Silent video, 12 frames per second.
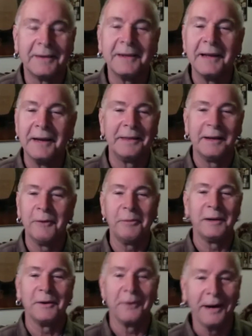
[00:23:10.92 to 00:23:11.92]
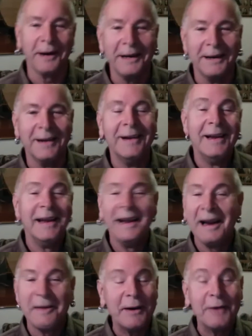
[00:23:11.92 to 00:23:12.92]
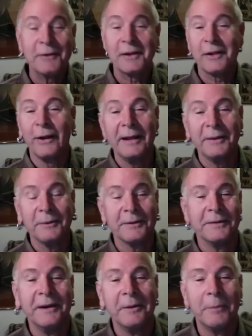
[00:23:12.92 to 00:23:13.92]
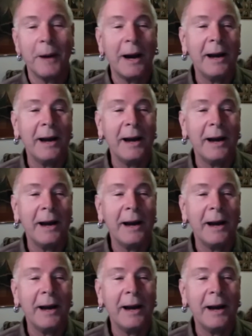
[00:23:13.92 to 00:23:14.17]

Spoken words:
that would be great. And I found clay that was nearby.